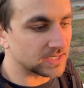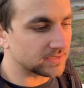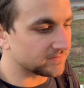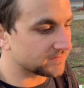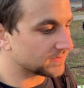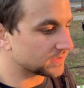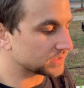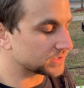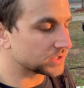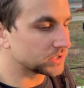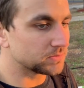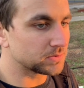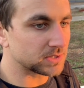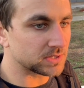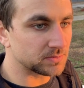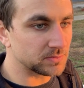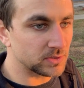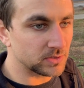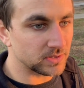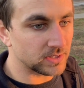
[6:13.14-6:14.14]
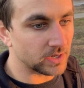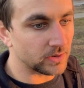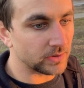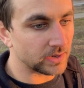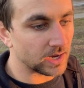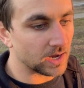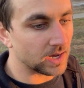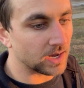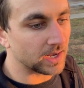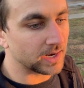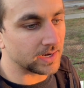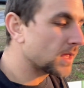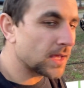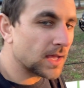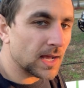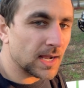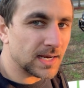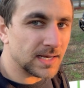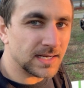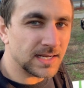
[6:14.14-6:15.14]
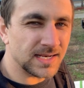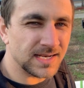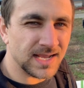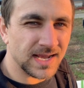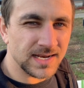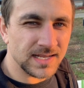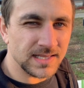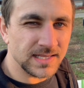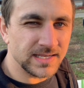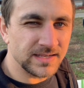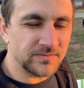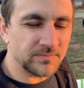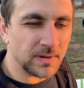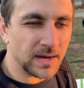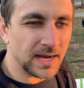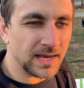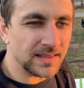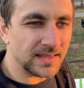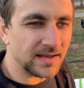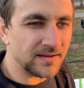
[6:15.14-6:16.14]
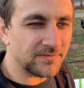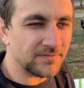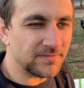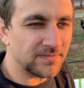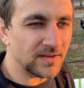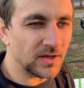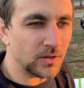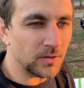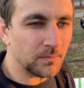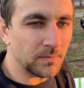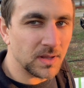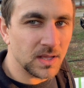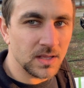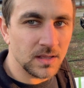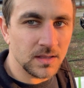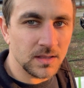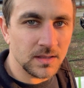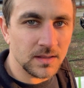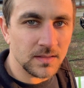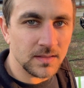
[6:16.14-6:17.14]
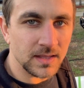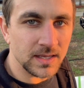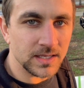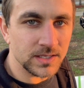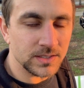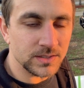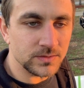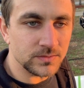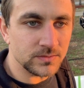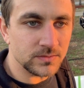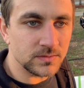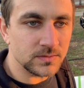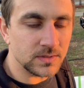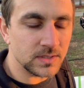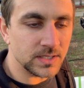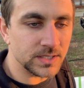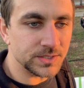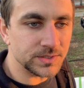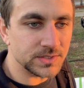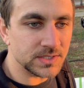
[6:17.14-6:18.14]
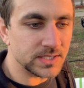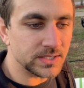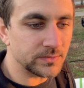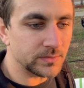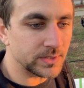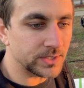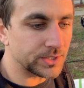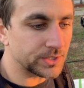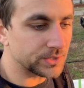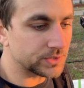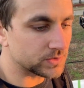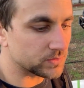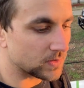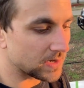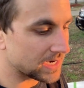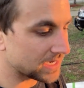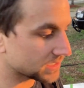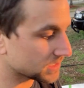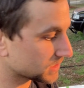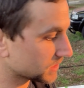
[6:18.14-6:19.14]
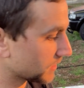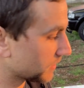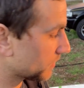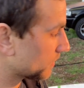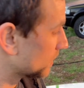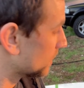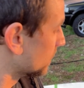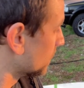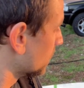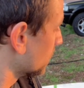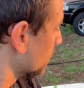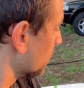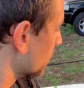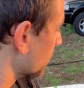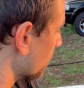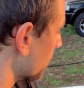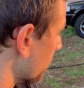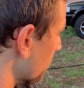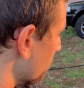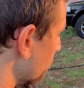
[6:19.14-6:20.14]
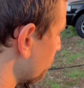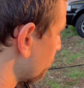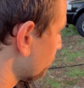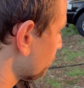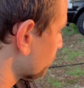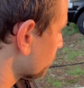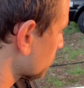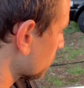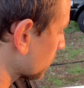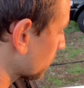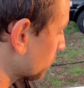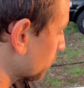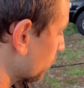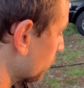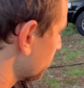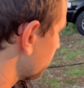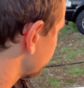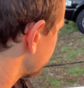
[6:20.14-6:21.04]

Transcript: felt super smooth going on, and it didn't kind of leave behind that film that you see when you use wax. So point